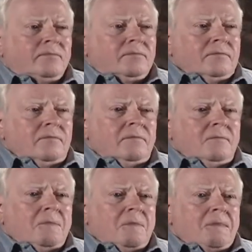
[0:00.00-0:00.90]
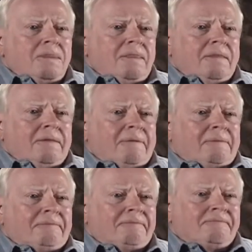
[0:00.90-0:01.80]
So you went to movies when you
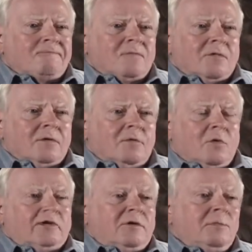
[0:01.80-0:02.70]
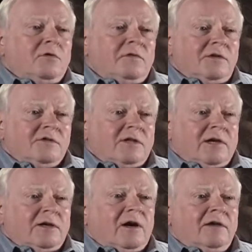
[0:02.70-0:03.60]
were a kid? I went to movies,
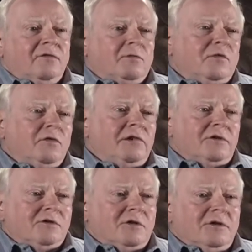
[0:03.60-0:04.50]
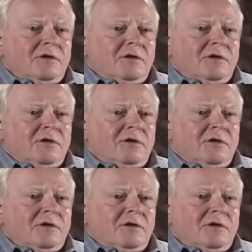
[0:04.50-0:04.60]
thank God for movies.